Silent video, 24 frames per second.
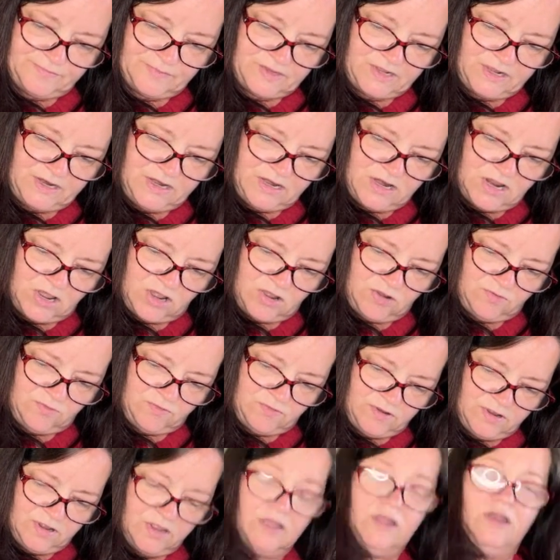No.
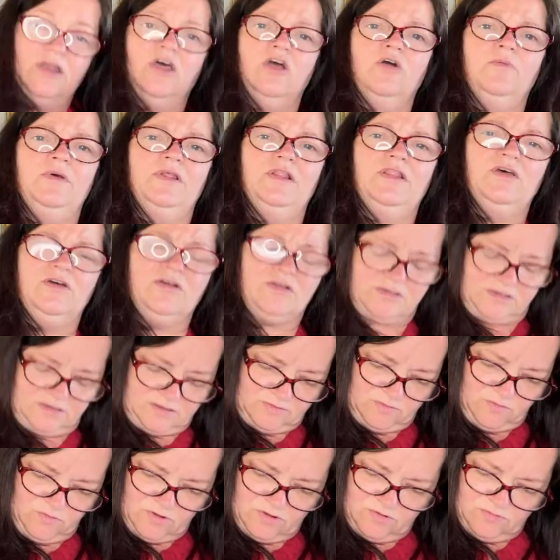No, but look.
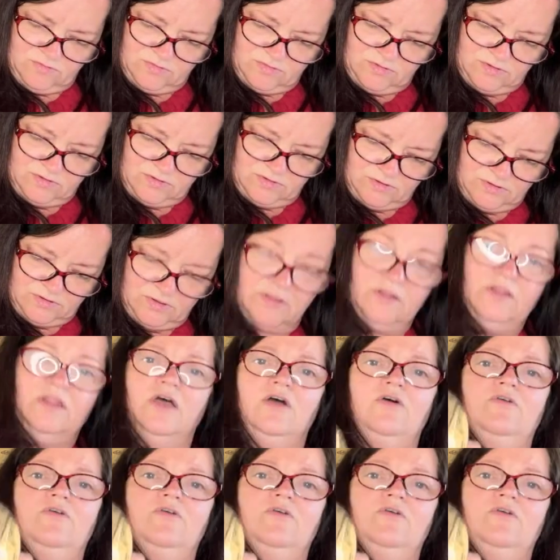Well, no,